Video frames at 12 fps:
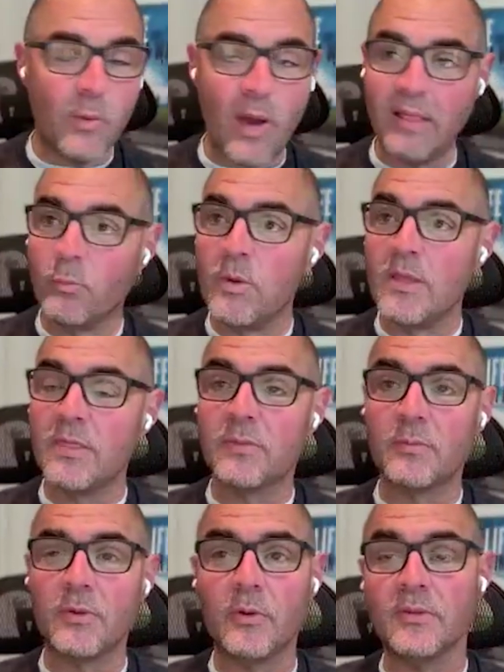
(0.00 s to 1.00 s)
I went
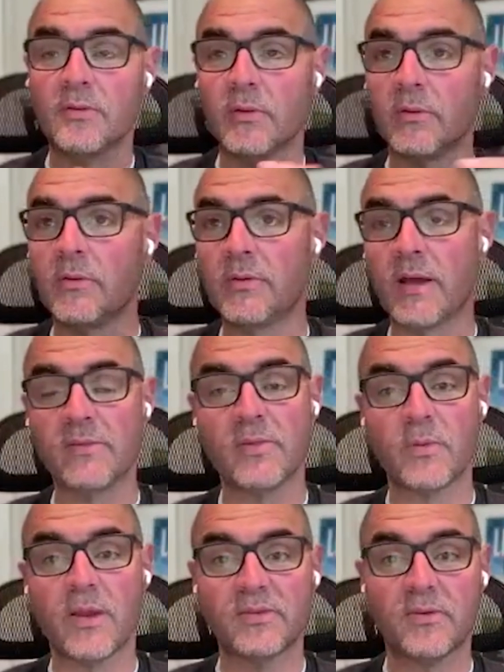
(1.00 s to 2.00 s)
through, and so
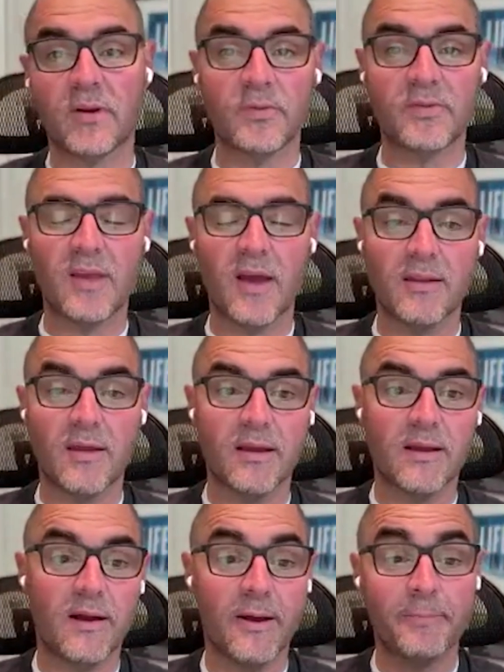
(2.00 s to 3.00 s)
2003, I started with
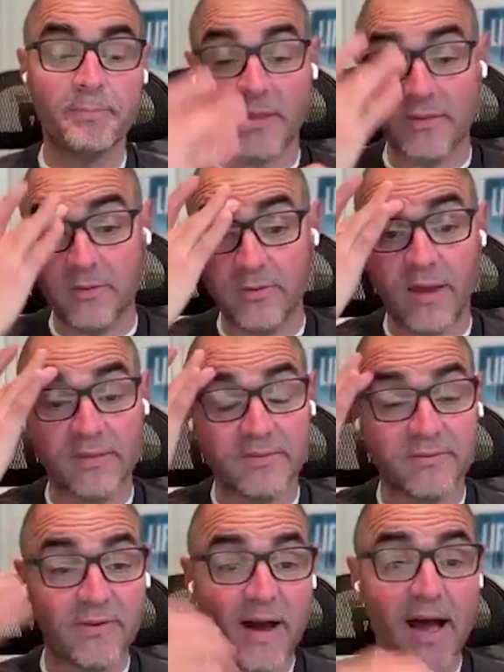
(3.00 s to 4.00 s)
Scout.com. In
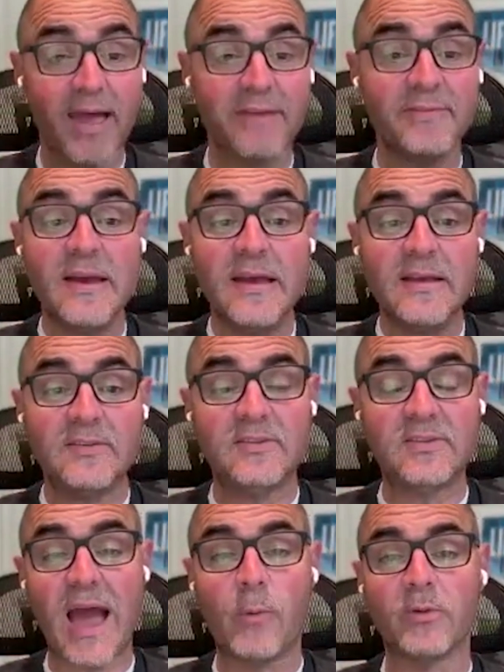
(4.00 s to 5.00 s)
2005,
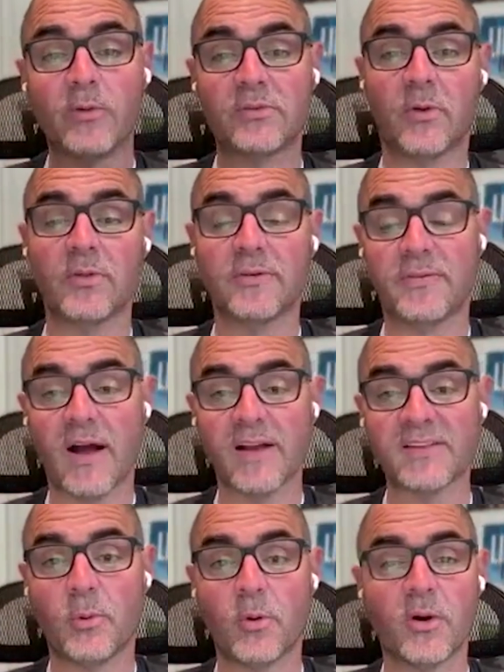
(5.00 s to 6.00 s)
Scout was sold to
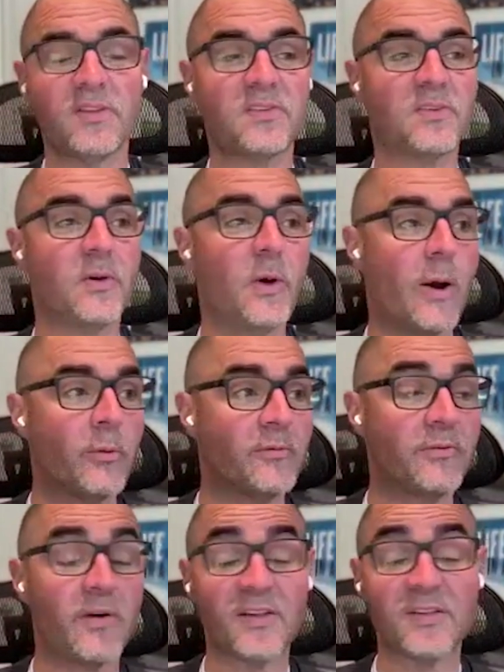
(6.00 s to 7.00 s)
Fox Sports. So I
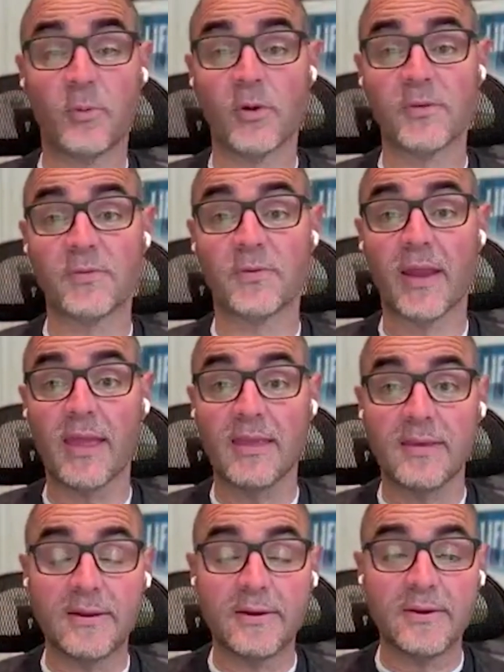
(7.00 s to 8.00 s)
worked for Fox Sports for 8
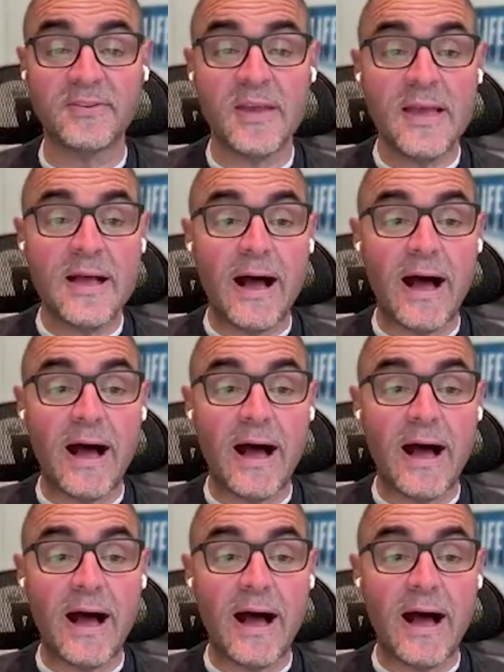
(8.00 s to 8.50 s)
years.